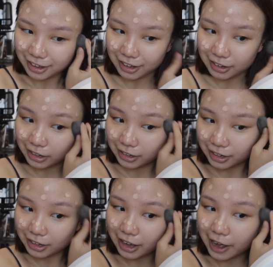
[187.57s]
And that
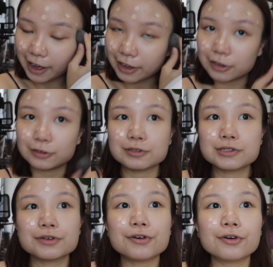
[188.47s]
day, I
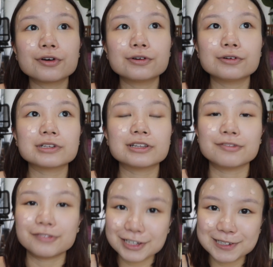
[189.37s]
also cooked the
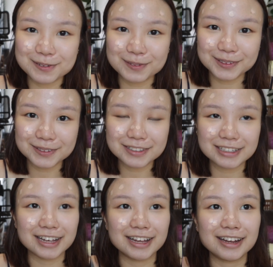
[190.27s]
vegetables
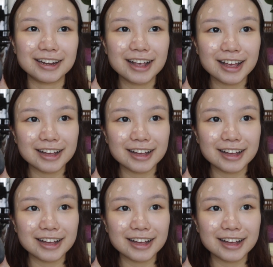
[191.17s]
and